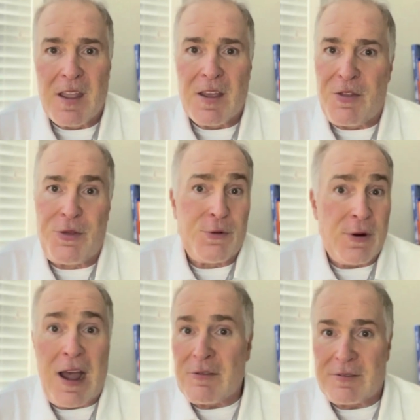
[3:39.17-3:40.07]

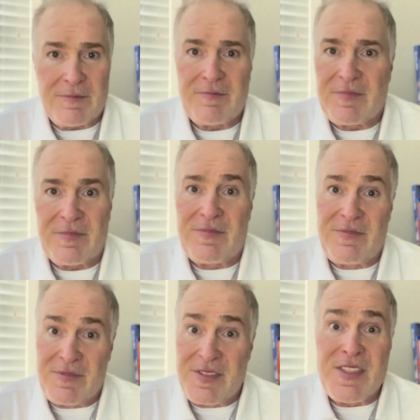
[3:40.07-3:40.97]
throughout
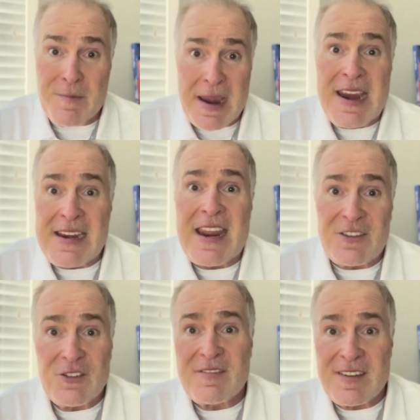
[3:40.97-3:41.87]
the main
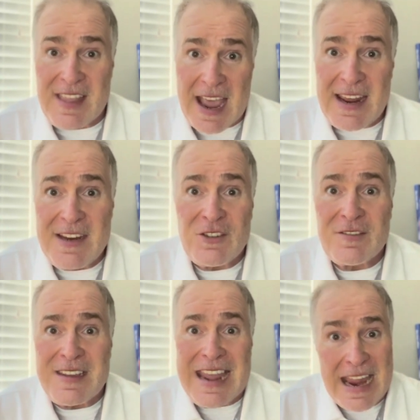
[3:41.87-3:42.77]
agency, that
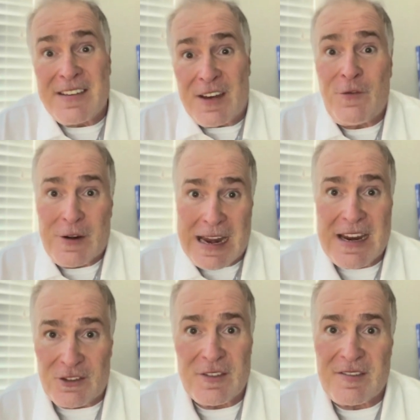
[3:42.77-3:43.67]
agency, and different
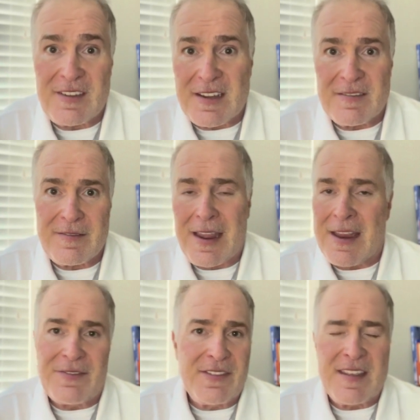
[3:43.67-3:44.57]
agencies.
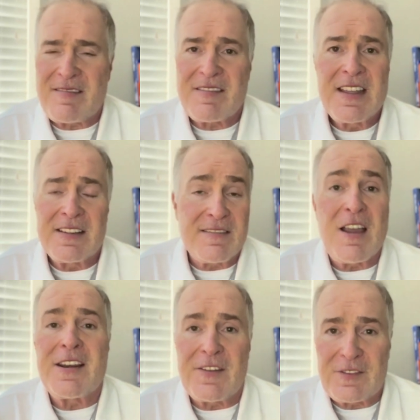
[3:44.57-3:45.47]
And there's
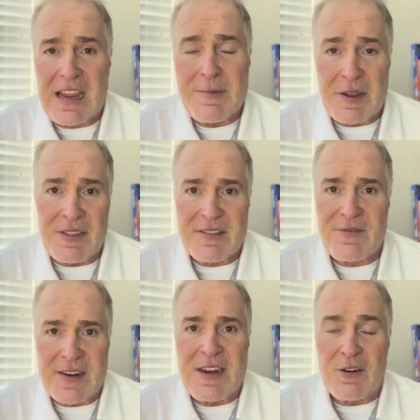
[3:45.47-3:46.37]
not enough time on this
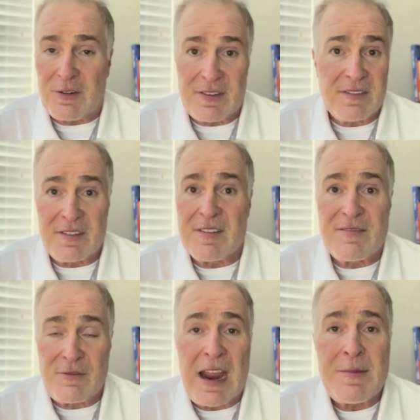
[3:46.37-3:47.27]
video to
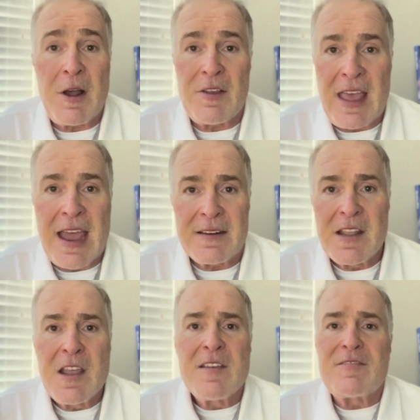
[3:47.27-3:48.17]
describe all that.
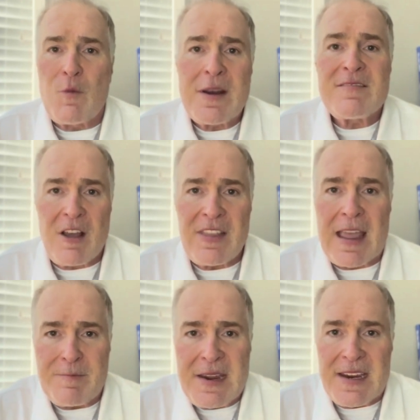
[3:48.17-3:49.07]
So what does all
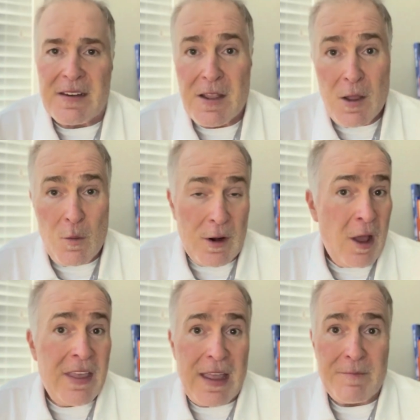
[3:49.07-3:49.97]
that mean? What
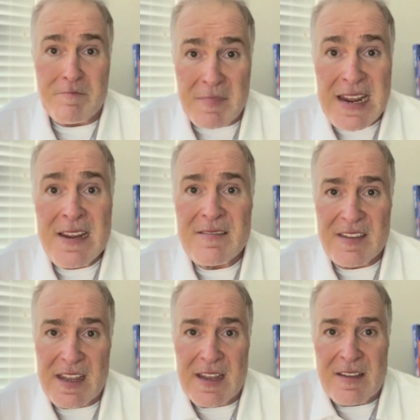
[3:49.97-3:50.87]
all that means
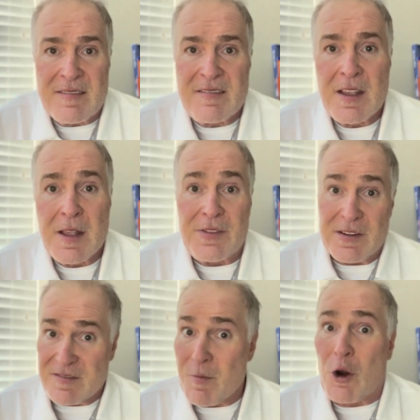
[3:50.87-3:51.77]
is
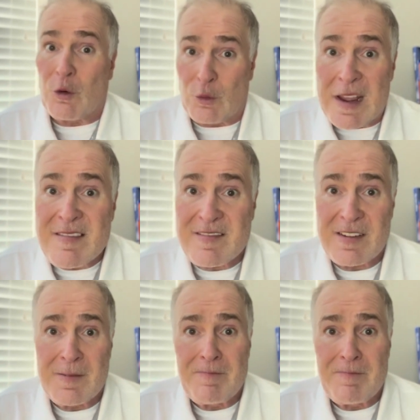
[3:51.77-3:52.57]
there's more risk